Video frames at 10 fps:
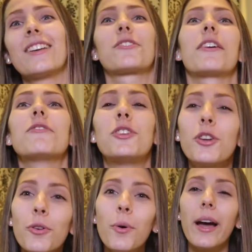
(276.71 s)
So I have
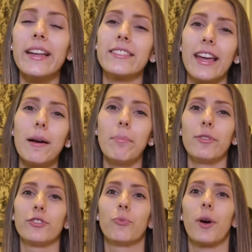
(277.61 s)
two
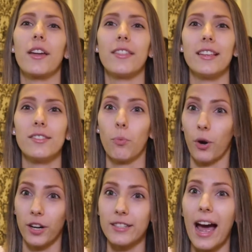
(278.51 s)
examples of where this
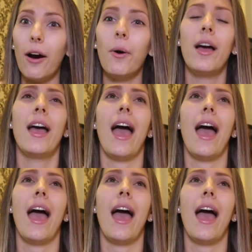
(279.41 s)
worked out.